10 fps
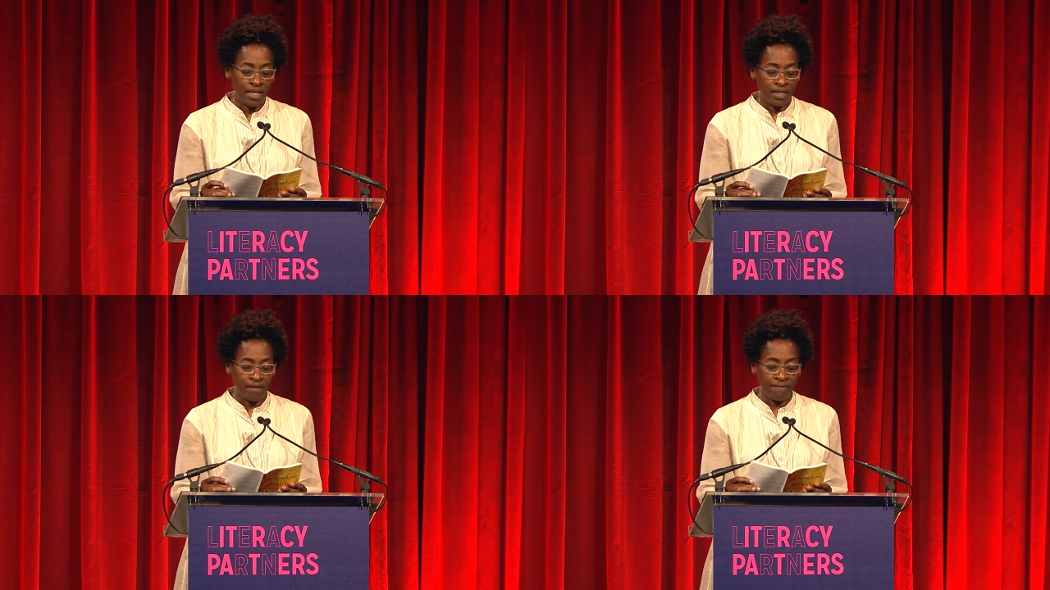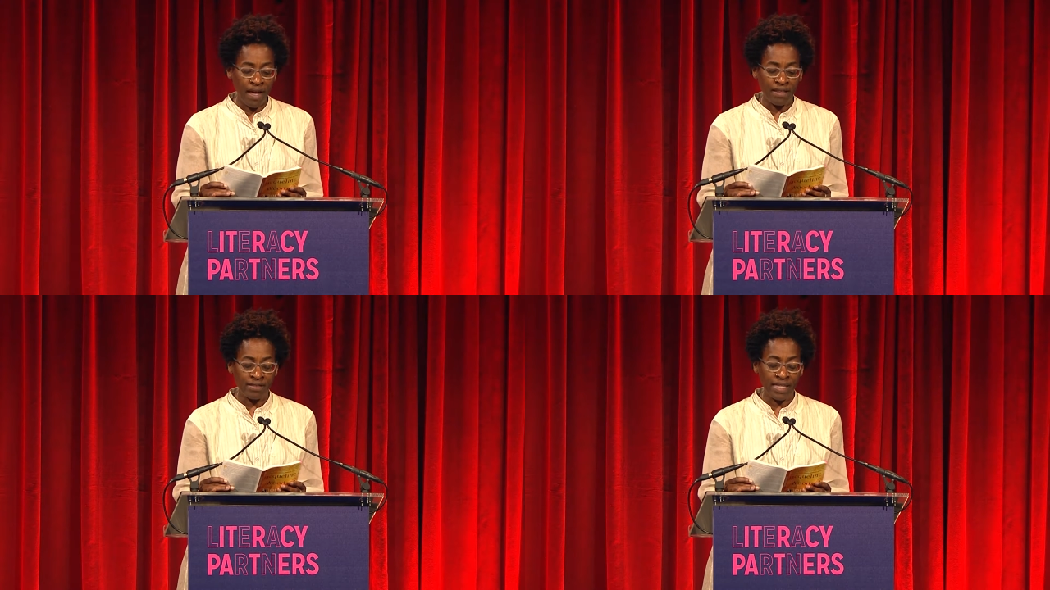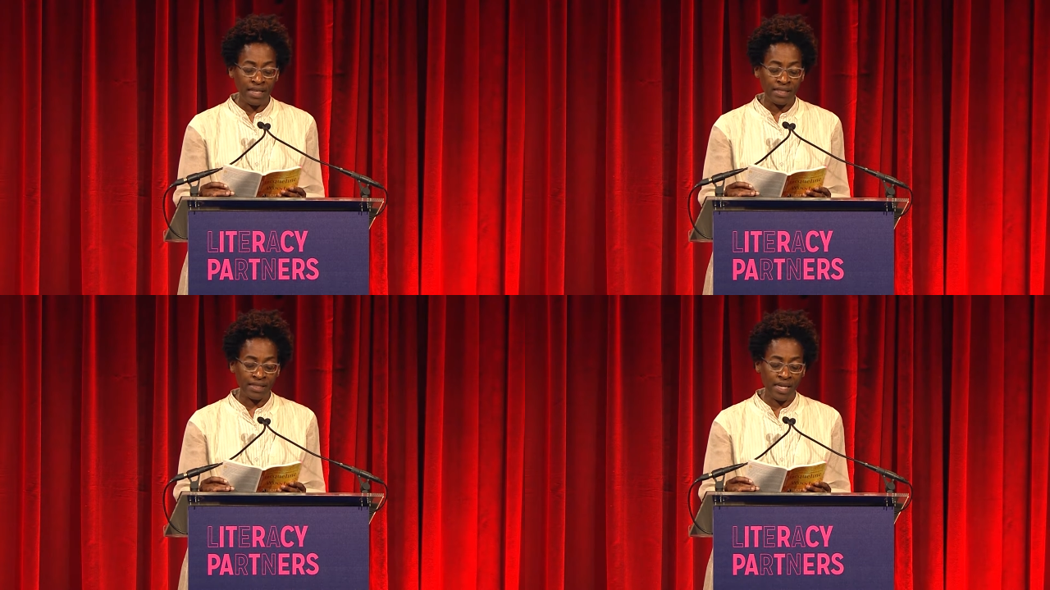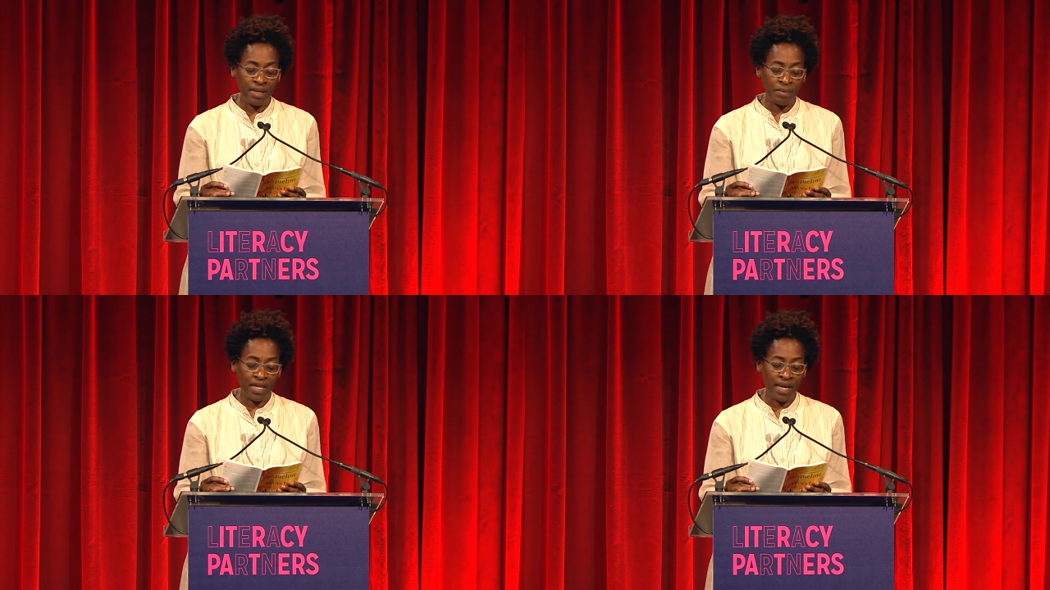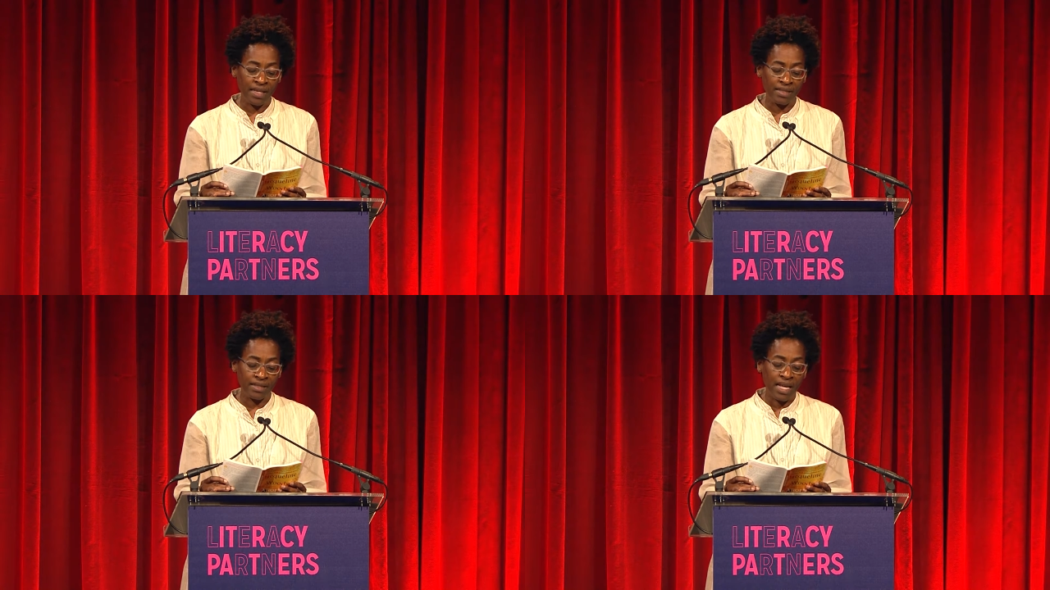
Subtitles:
Their fathers had the same cuts,